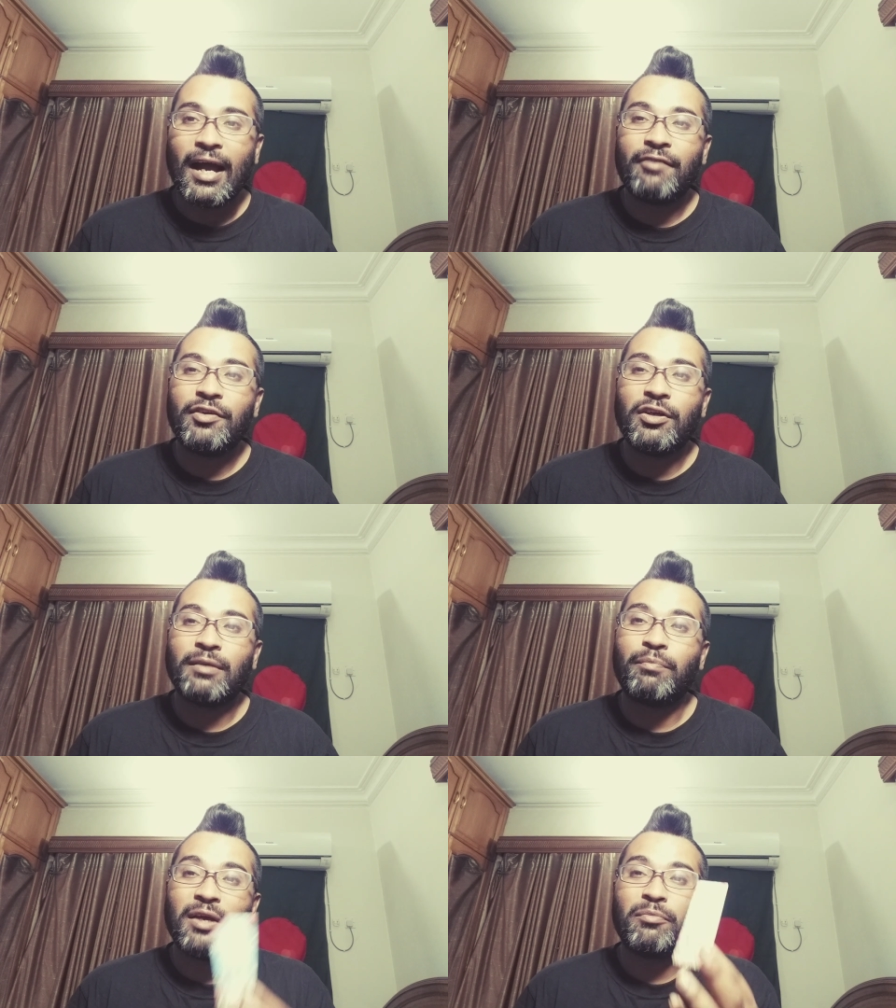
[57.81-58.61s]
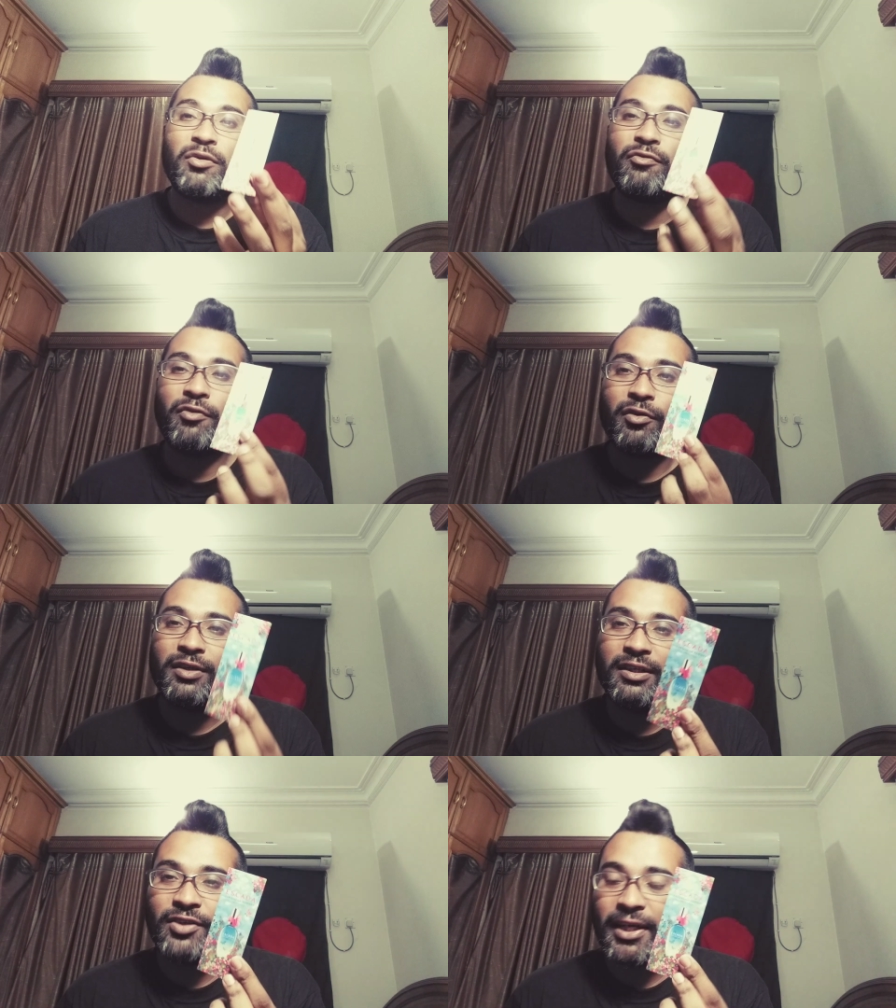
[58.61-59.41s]
I have it on the paper for
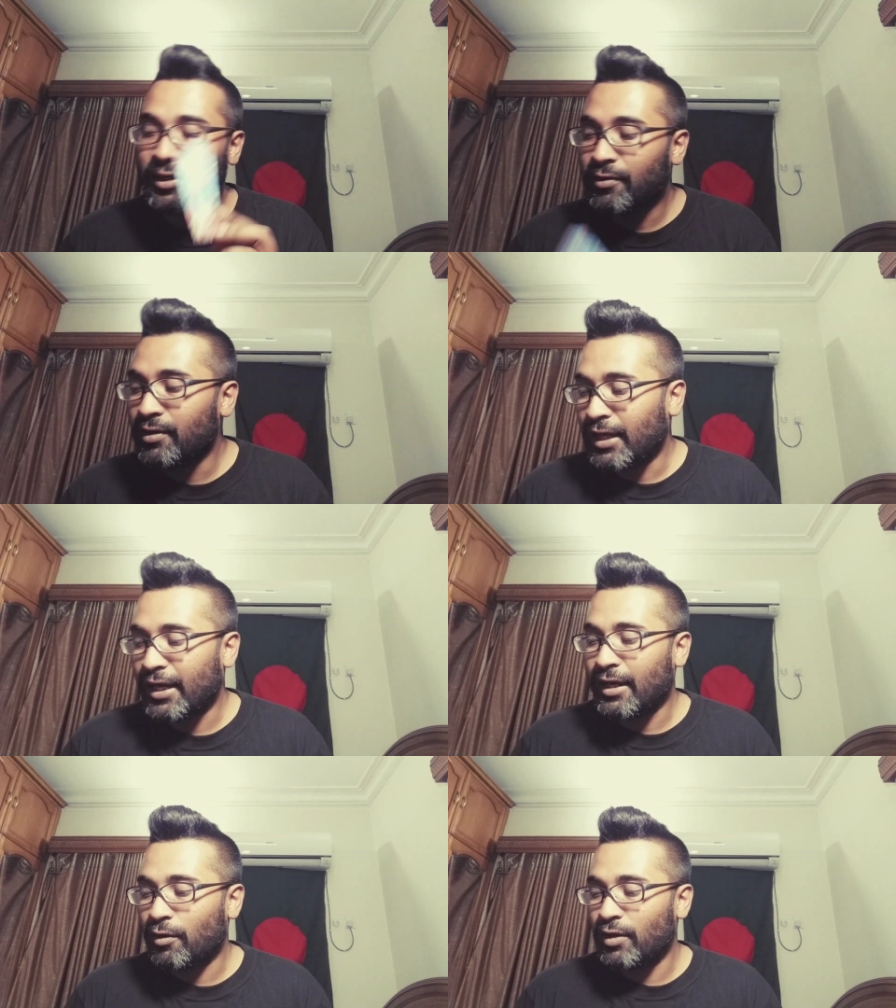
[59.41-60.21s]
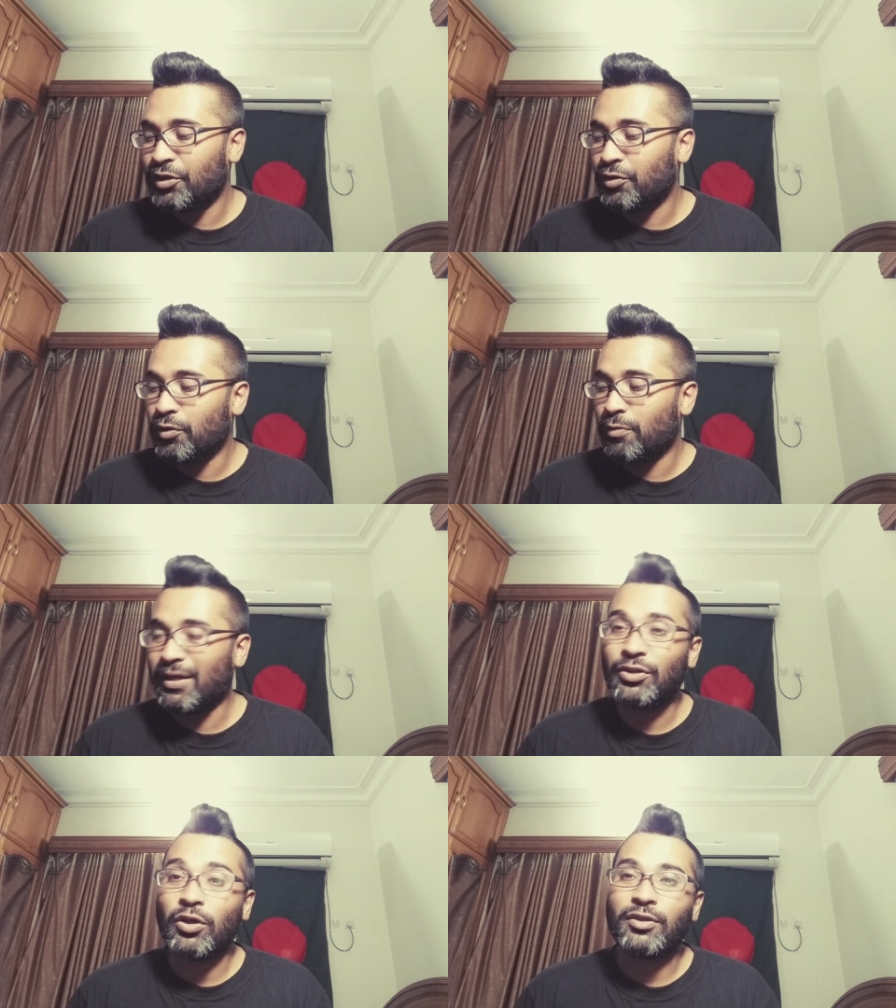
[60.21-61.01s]
the dry down and I'll let you know
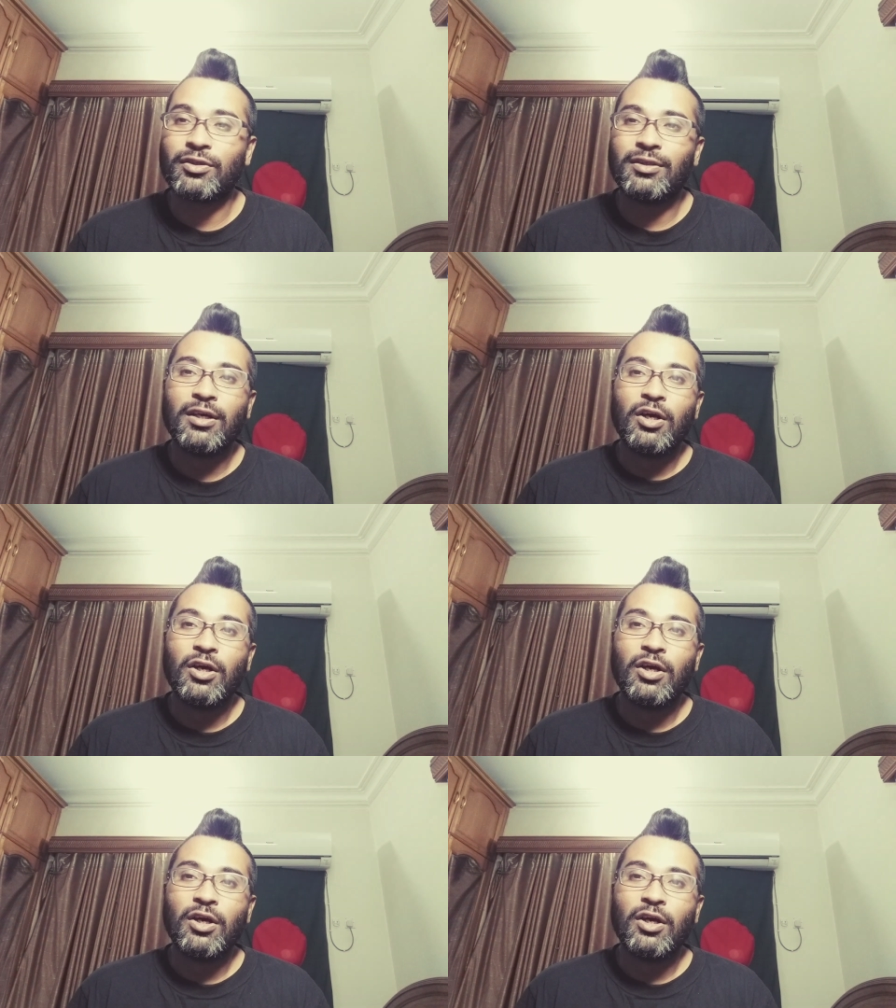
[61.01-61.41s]
my thoughts